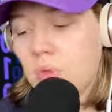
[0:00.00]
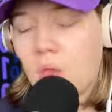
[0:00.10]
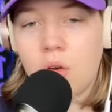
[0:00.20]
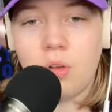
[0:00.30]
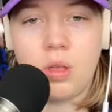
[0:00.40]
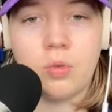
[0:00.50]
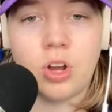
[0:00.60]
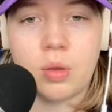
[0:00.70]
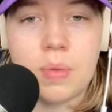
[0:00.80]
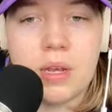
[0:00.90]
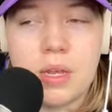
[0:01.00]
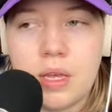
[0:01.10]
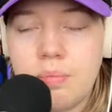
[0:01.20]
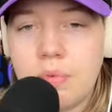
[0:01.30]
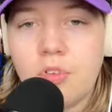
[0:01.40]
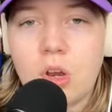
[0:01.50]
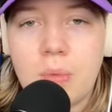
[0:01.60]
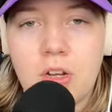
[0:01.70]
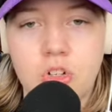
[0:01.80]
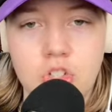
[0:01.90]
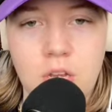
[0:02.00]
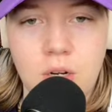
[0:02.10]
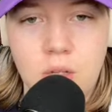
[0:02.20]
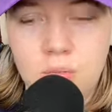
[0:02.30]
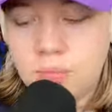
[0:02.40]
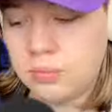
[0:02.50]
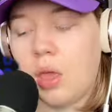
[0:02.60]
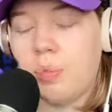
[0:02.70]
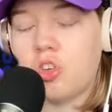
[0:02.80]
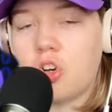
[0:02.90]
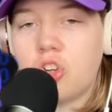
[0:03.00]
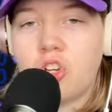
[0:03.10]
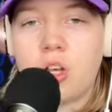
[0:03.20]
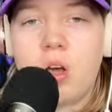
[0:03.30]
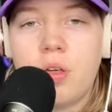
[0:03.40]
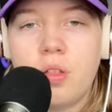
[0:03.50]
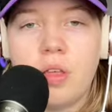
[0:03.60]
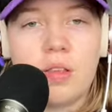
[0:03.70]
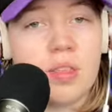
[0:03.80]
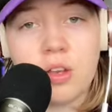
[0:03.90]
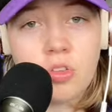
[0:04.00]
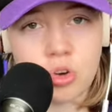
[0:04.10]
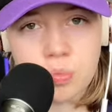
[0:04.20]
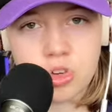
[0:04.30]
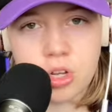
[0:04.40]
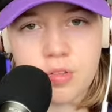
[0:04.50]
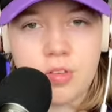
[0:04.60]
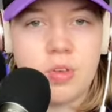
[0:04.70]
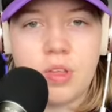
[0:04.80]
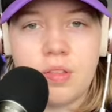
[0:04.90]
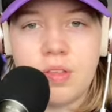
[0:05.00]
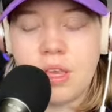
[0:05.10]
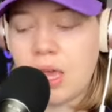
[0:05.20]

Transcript: I really recommend it. I recommend her channel. And be sure to check out all the links in the description so you can see